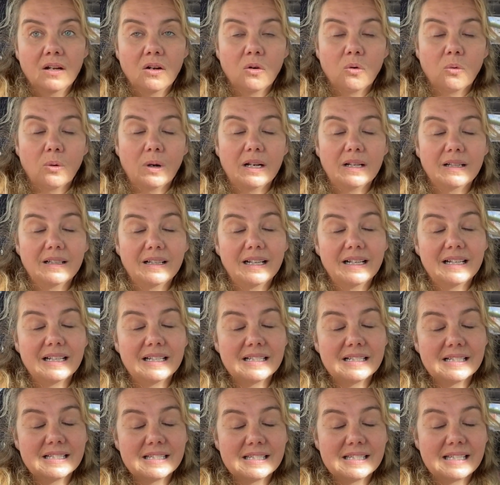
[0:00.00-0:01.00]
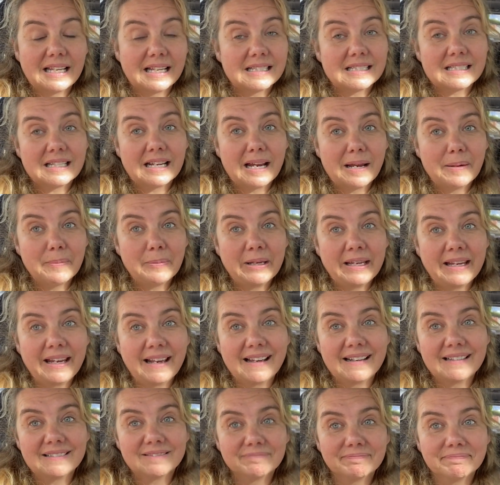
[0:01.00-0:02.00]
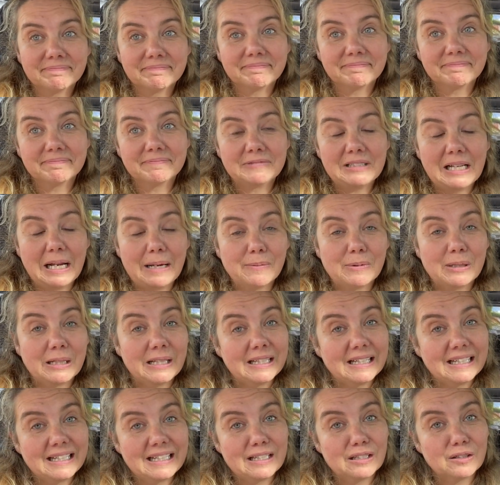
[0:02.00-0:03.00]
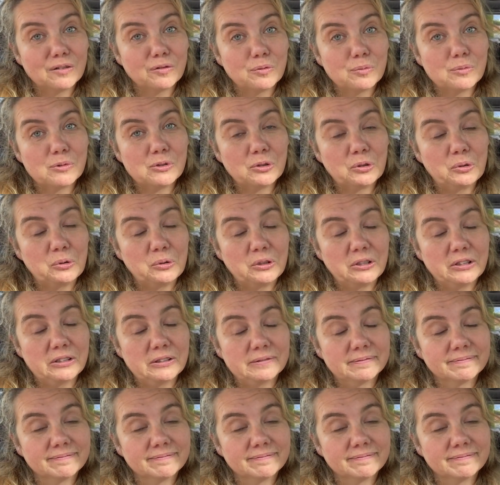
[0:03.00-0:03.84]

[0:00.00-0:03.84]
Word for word: Well, it's that time again, time to get the kids from school.